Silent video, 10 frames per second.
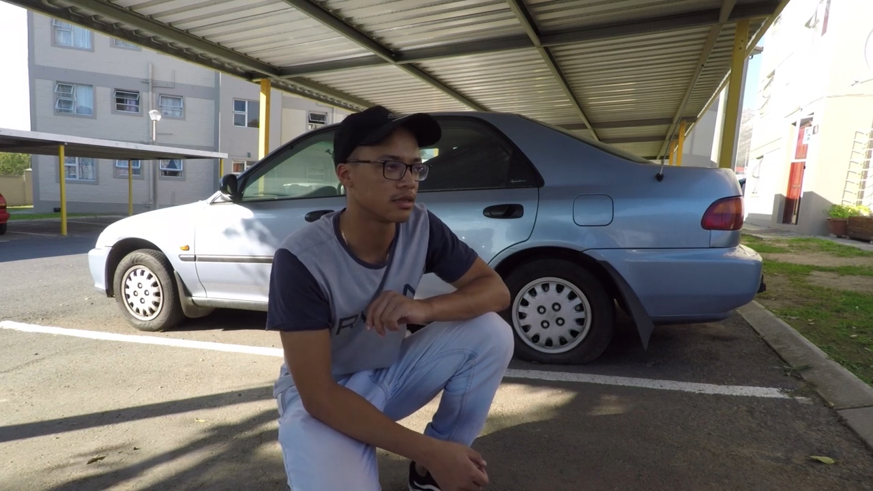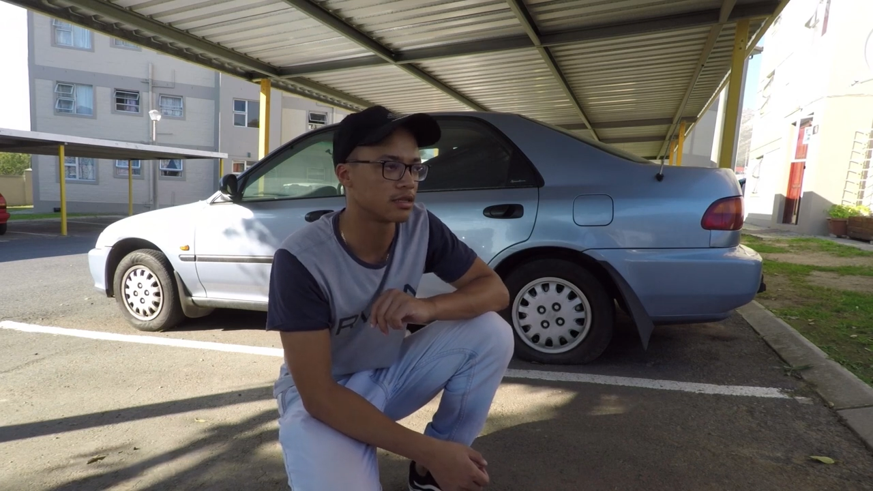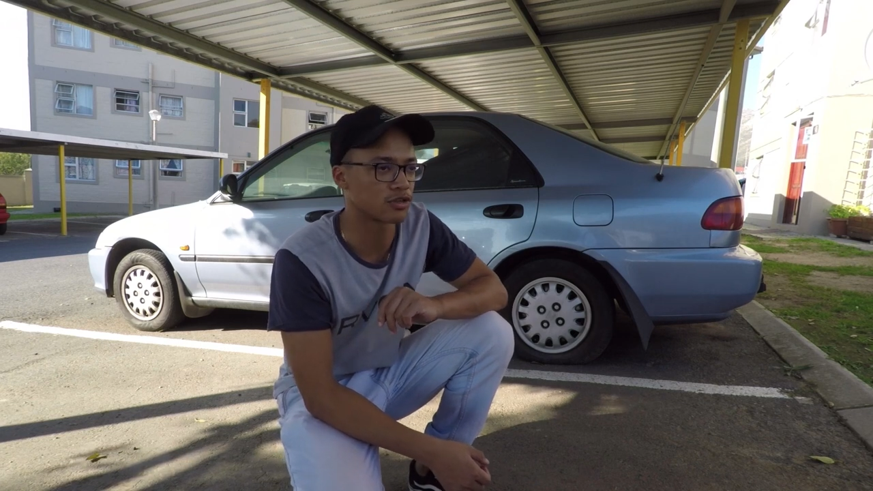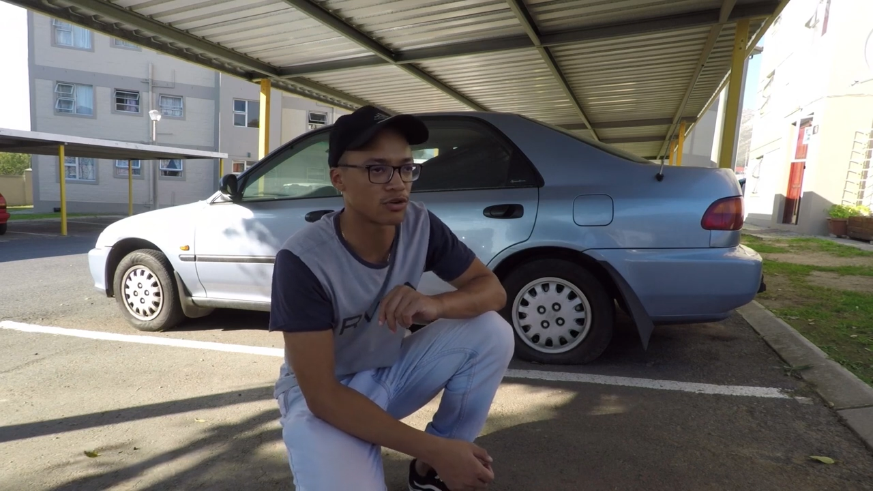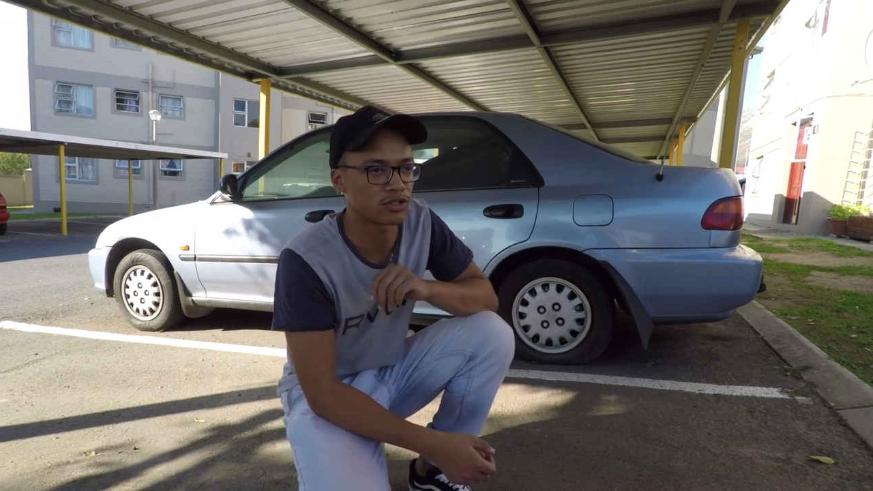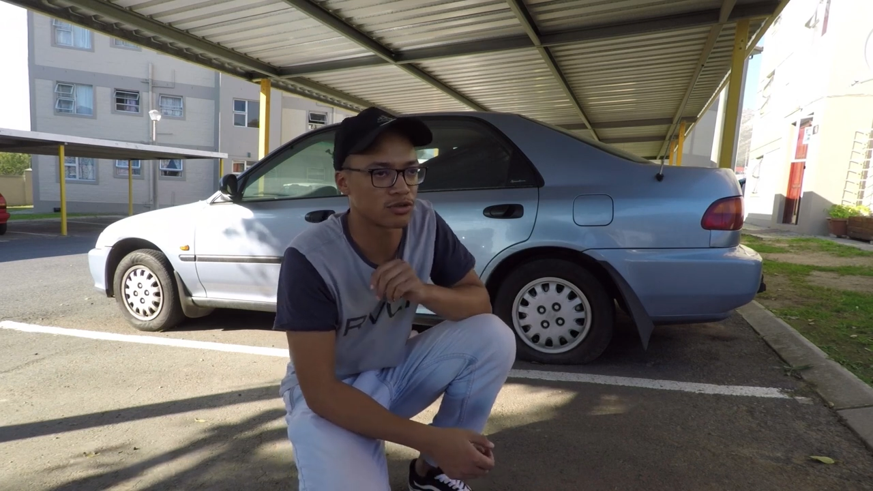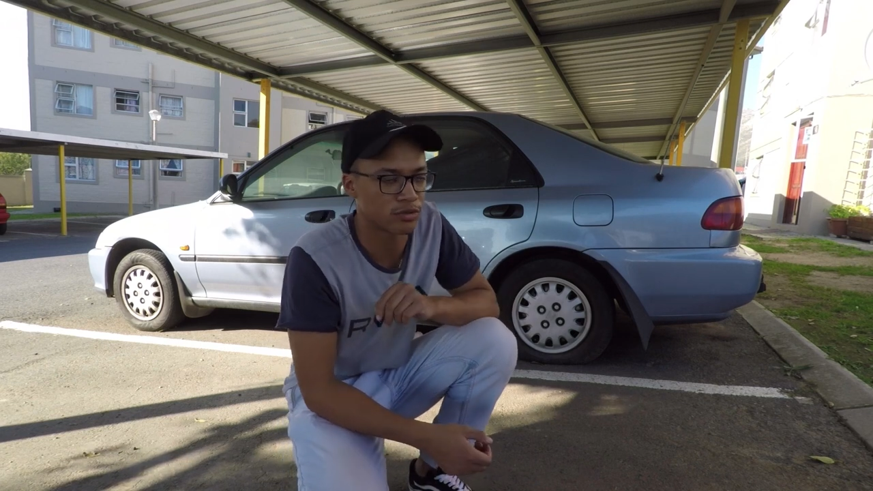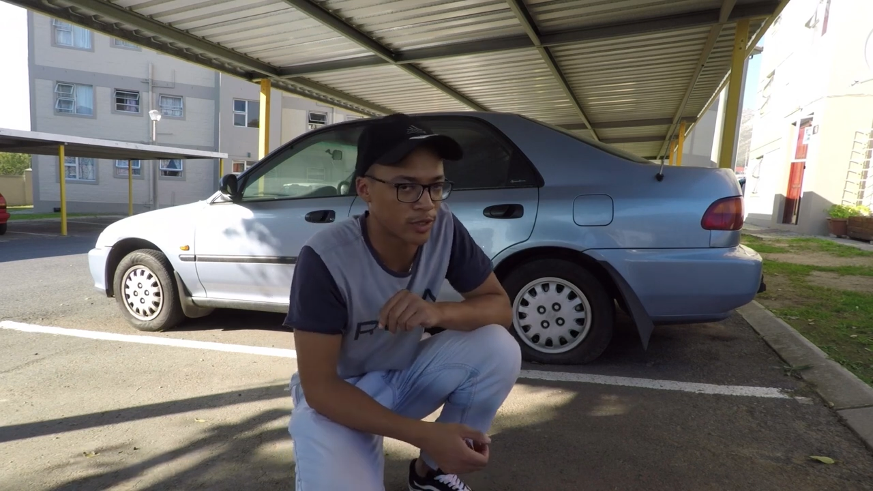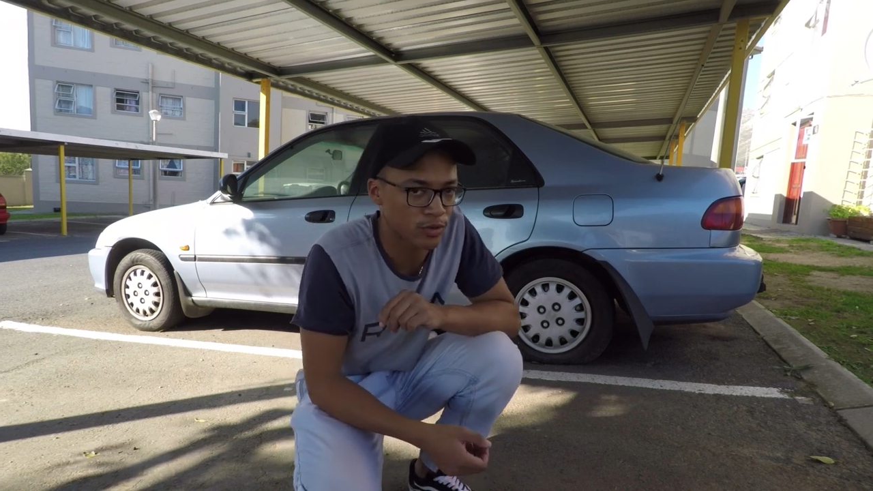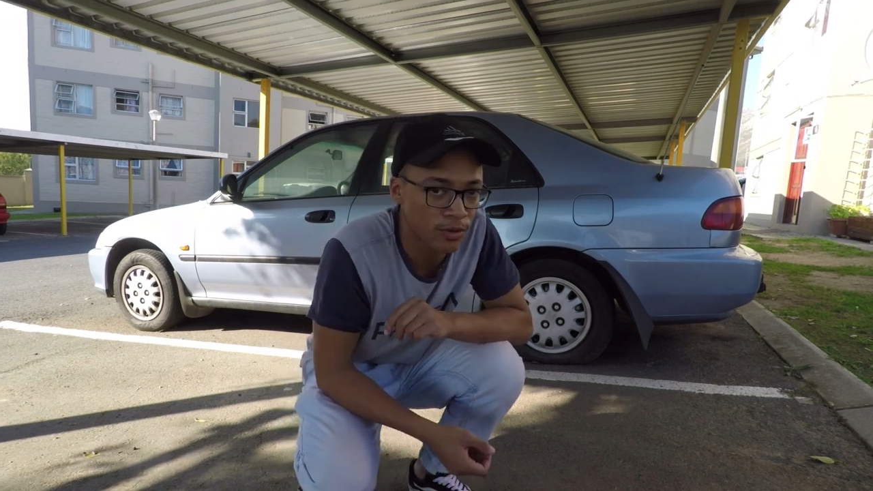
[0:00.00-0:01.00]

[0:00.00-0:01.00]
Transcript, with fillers: this car is all about.